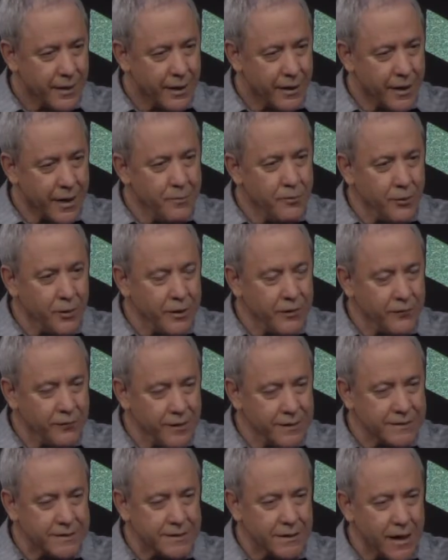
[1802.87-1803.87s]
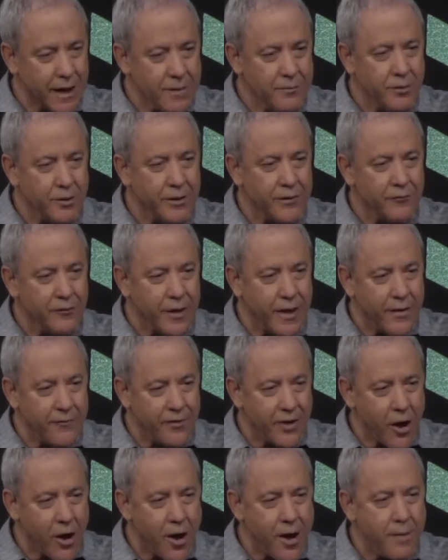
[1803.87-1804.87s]
And I believe, listen, I believe we
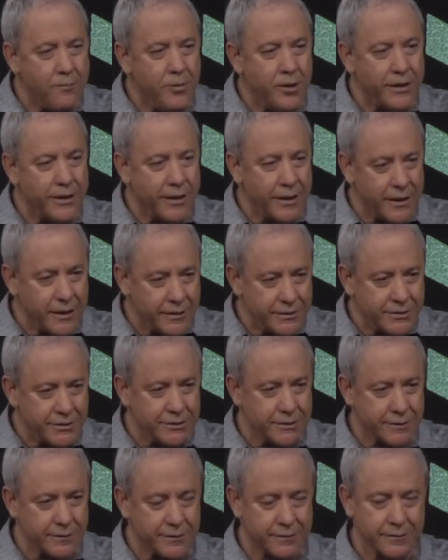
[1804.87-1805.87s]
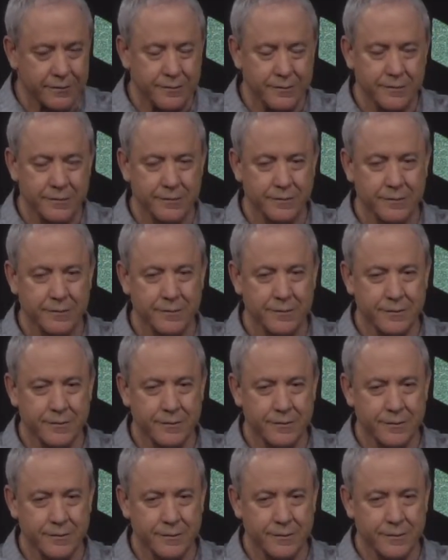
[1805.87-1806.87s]
have an obligation
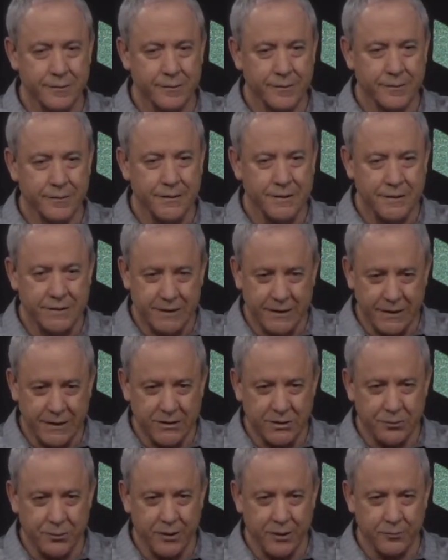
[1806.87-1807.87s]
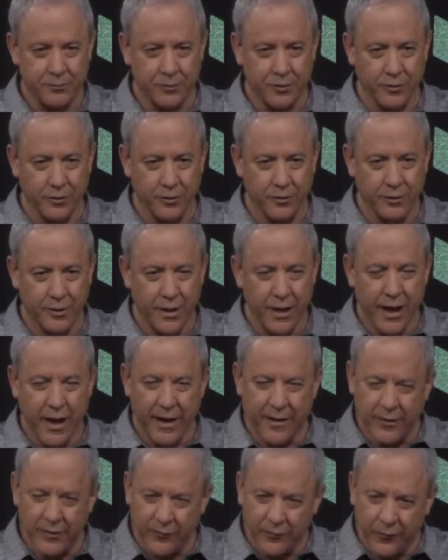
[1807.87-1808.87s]
to teach people
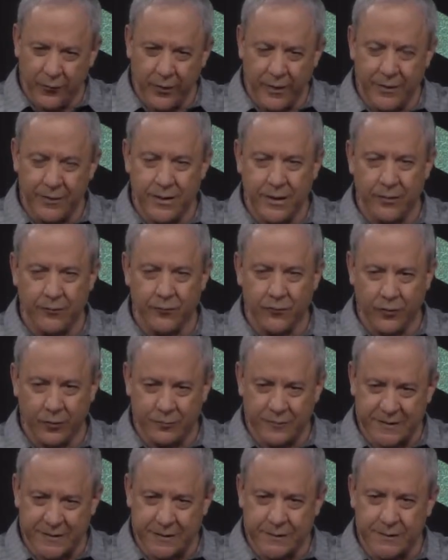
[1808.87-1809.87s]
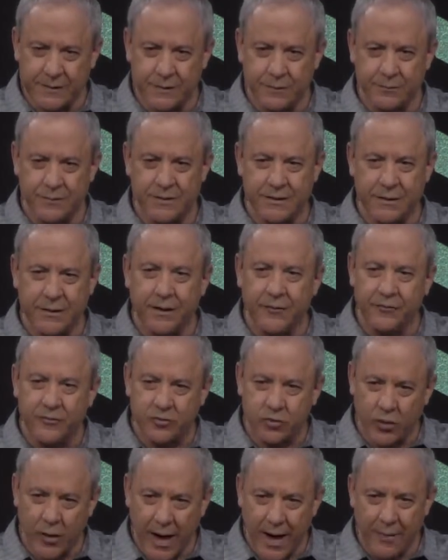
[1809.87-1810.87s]
and to free them from systems that
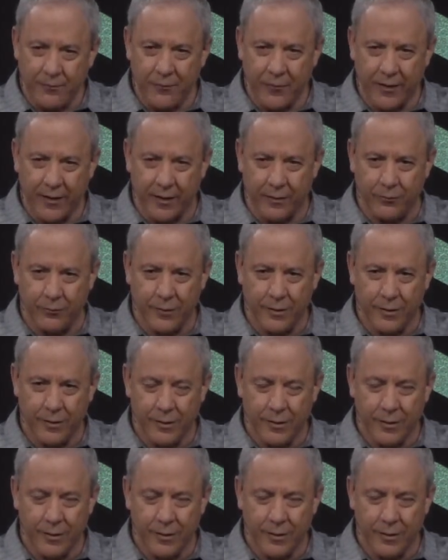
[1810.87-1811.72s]
have trapped them.